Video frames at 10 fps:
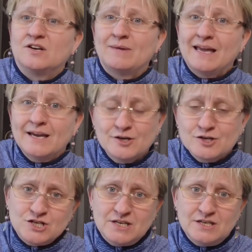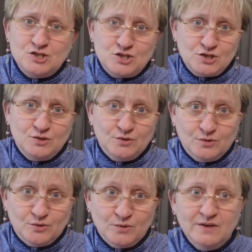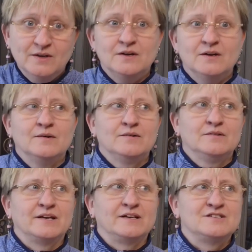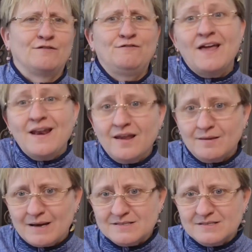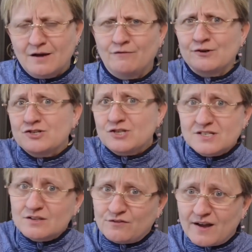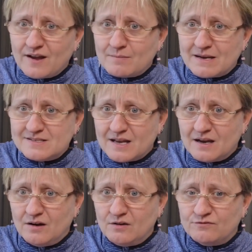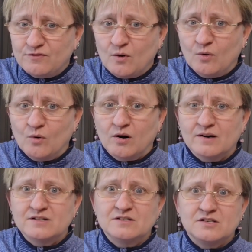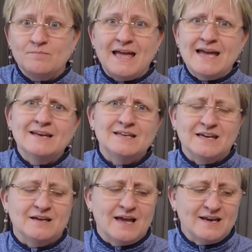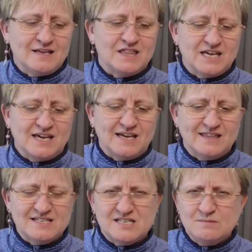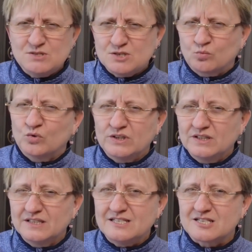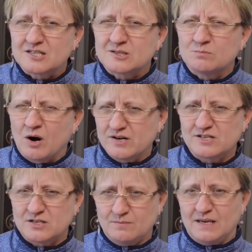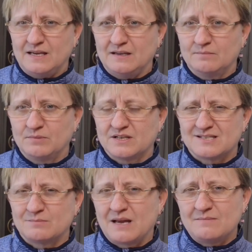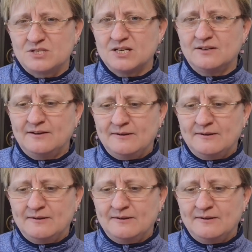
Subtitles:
my energy to like defending myself or justifying myself or demanding anything. And that seems really smart to me, because sometimes